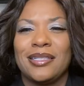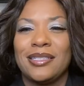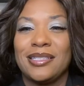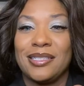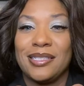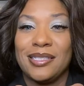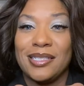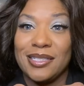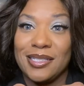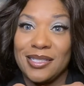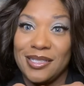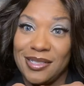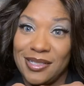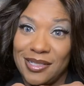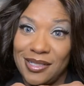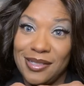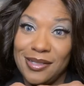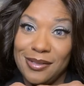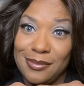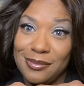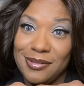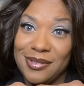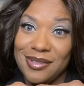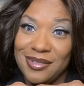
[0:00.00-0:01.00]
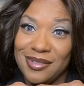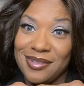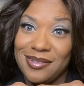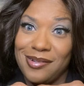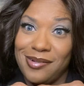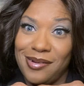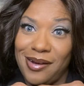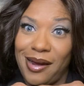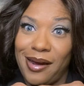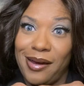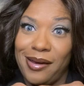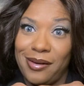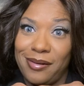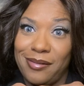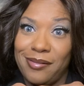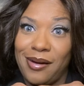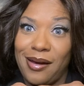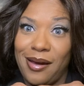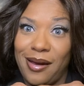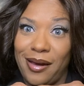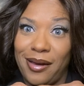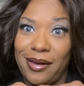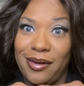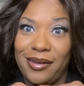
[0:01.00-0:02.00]
she was cray
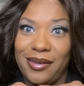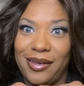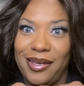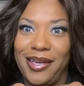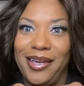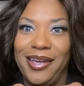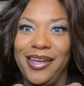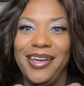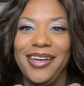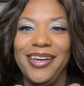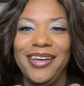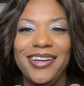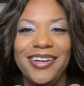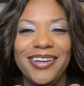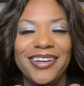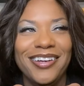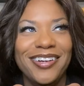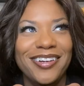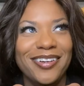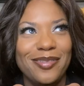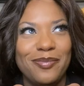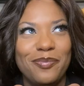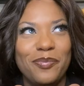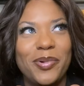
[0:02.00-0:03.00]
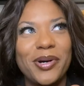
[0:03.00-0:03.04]
cray.